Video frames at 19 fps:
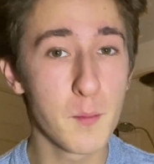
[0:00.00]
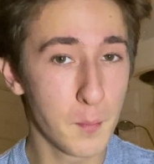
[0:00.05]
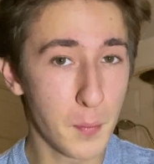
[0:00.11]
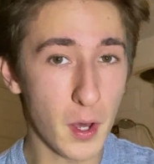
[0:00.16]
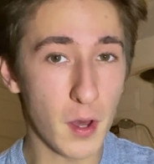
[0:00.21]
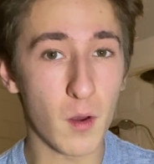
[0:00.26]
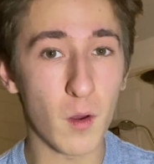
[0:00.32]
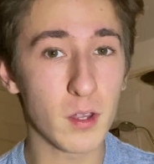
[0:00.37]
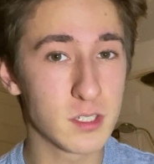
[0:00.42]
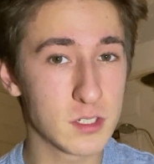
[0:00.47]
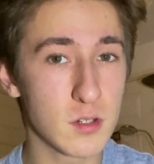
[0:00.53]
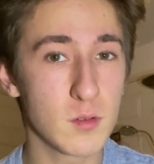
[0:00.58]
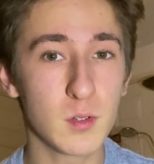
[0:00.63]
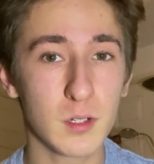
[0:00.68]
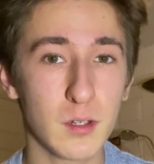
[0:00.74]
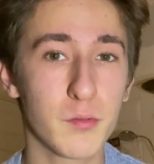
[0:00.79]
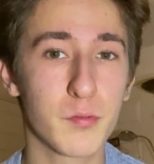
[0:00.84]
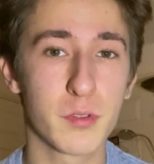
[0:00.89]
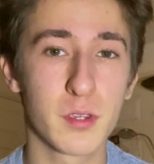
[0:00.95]
but I do
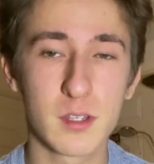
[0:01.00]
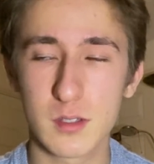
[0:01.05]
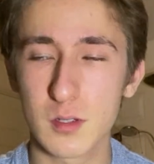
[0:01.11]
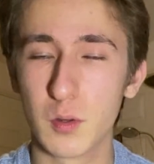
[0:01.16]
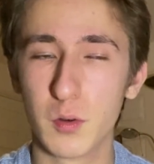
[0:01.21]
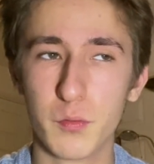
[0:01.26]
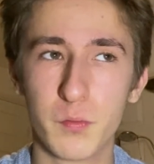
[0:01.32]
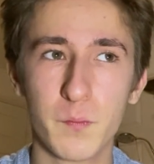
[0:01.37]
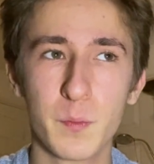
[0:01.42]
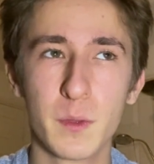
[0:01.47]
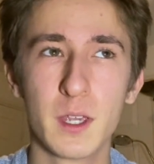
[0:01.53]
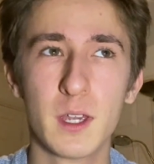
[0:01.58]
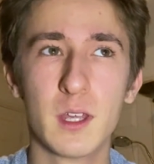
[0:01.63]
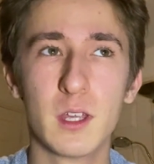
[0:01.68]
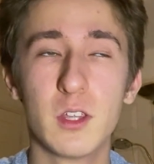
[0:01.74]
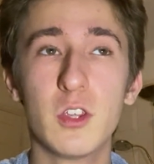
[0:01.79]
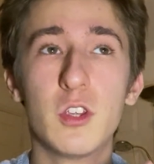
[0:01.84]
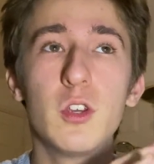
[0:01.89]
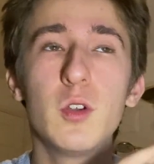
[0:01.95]
love the sort of
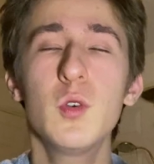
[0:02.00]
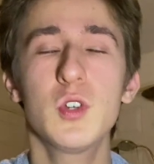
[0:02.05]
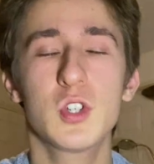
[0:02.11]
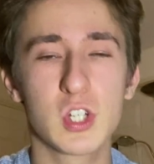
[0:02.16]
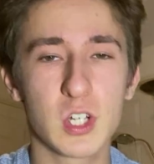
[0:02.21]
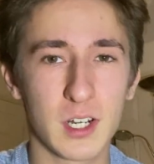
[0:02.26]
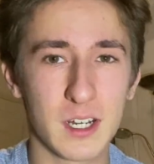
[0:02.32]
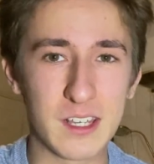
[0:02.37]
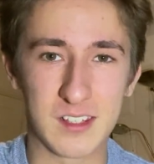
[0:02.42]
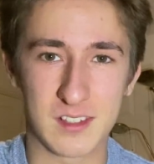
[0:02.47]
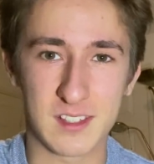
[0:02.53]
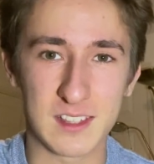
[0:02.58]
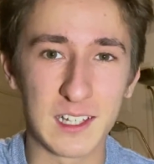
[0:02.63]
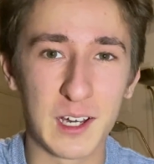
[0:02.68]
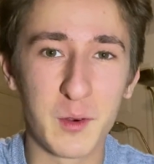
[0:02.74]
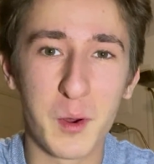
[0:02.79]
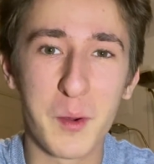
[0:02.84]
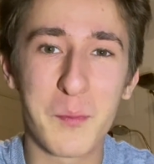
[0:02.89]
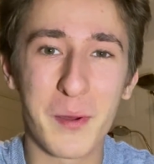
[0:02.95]
usually
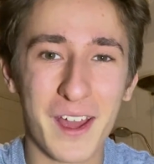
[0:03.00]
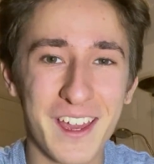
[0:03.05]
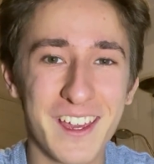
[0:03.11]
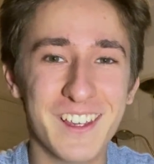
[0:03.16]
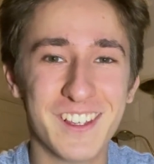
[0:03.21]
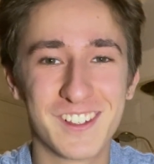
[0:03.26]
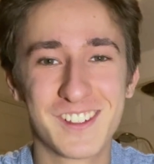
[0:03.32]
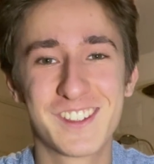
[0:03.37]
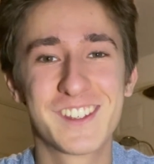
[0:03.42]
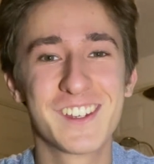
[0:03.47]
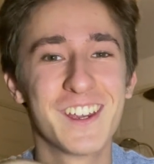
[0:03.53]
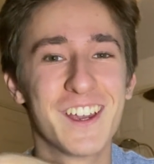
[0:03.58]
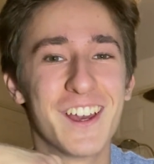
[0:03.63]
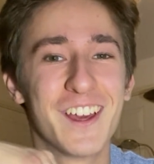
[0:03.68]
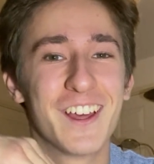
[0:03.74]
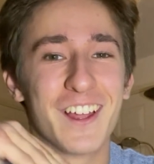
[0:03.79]
slower paced,